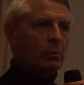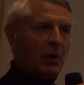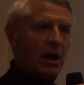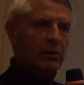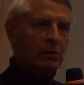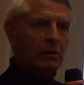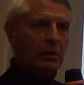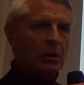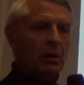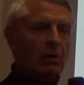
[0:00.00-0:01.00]

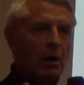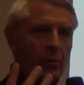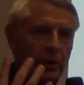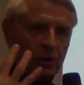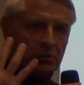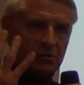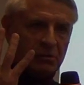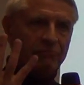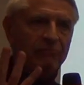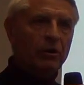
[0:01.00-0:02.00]
remodeling, allowing us
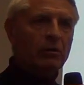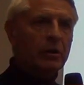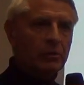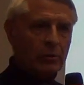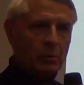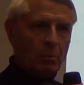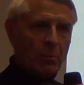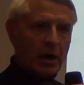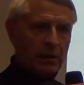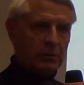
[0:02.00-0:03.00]
to fill in the
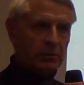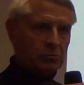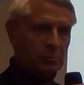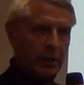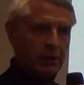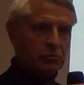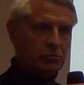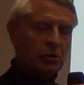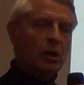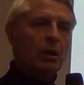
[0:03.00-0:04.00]
remodeling
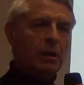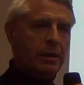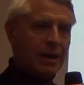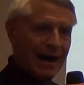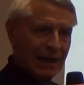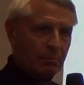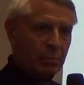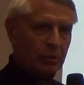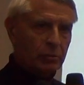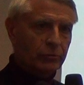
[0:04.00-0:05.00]
space
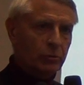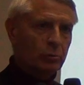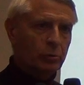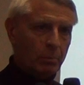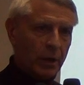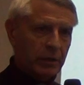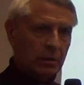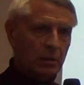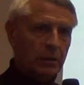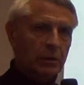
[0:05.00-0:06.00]
not build new
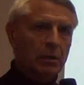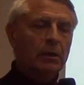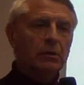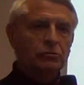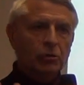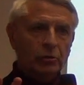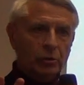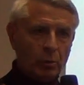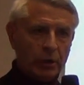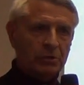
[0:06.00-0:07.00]
trabeculae. So
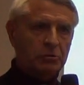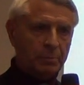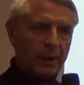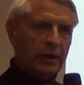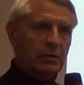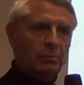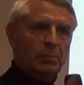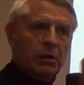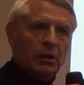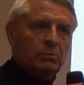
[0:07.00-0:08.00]
you would expect a
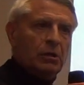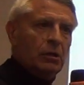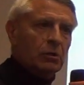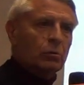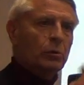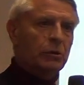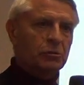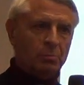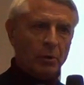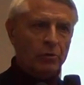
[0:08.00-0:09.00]
BMD
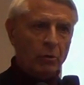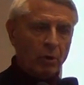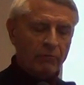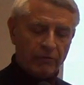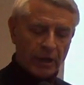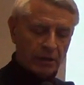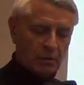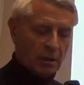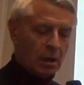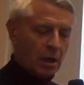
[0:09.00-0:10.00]
increase, but no effect
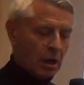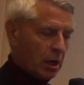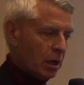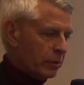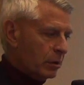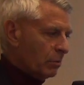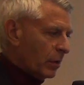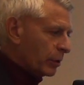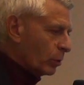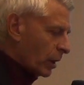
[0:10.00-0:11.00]
on
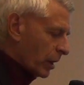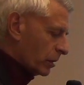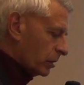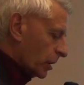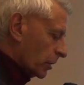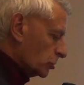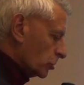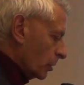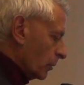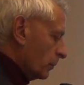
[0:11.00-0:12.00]

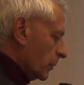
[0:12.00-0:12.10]
microarchitecture.